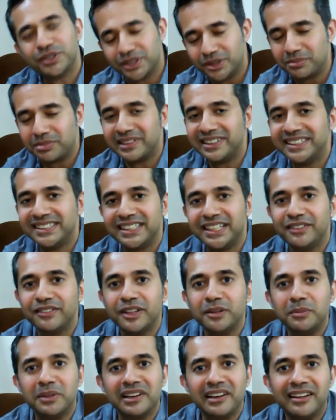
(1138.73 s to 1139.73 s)
so please give
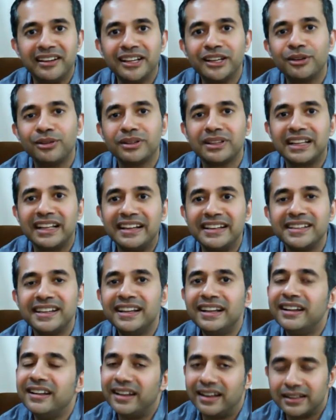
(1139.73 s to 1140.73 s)
them a like on that,
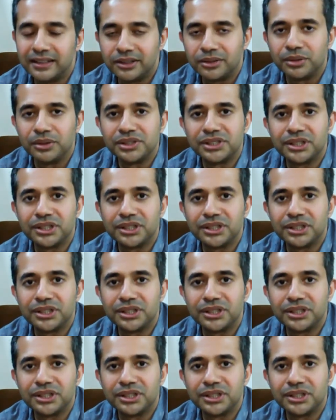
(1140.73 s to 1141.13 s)
and they're